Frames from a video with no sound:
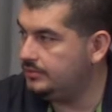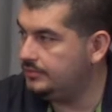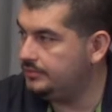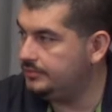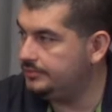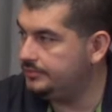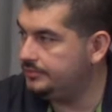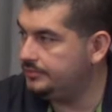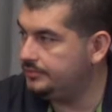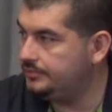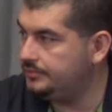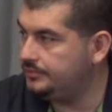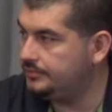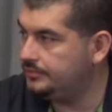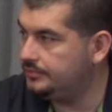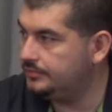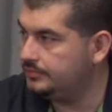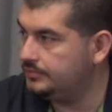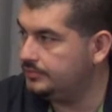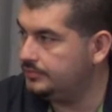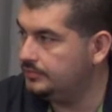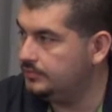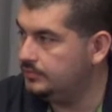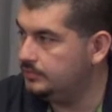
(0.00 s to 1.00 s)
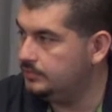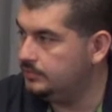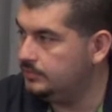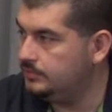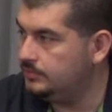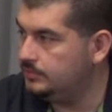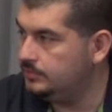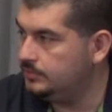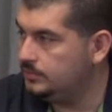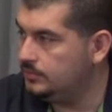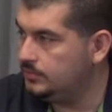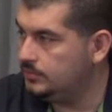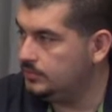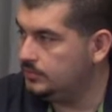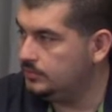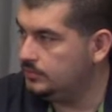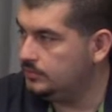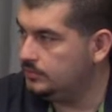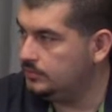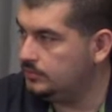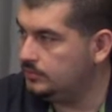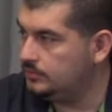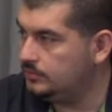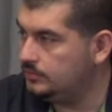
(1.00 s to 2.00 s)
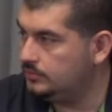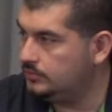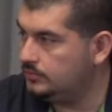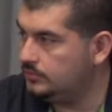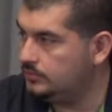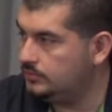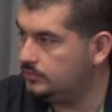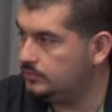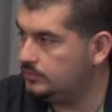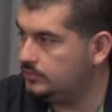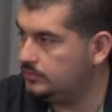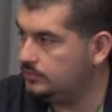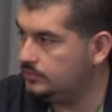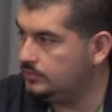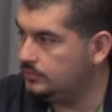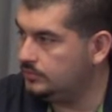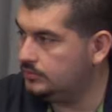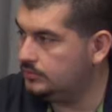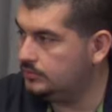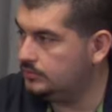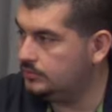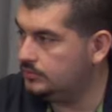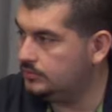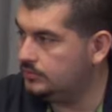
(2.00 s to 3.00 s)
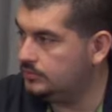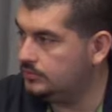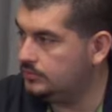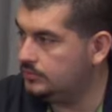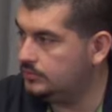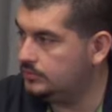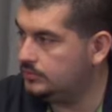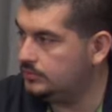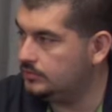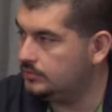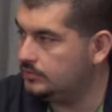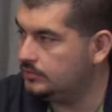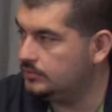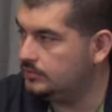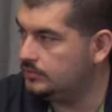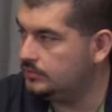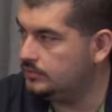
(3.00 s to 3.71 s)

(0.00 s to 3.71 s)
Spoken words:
No words are spoken by the person on screen.